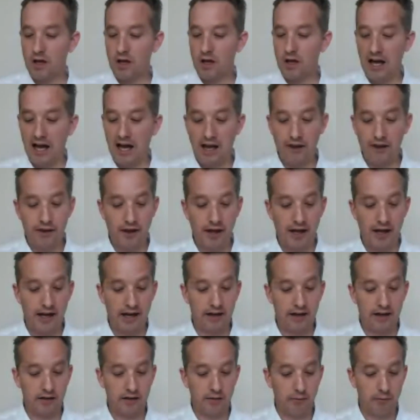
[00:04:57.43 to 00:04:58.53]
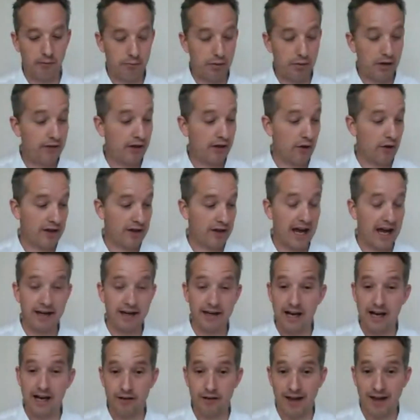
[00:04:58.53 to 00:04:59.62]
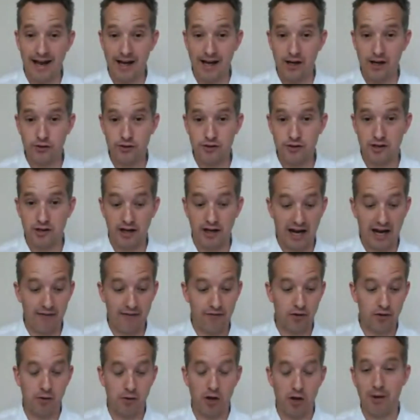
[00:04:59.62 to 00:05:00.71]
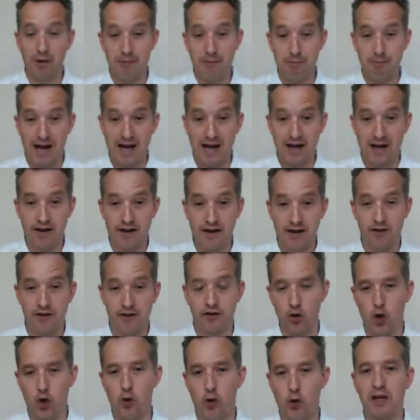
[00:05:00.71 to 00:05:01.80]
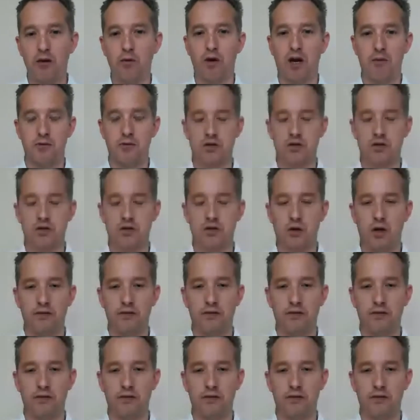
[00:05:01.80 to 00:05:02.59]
and then print those handouts out and have them on my mat. So normally when I'm doing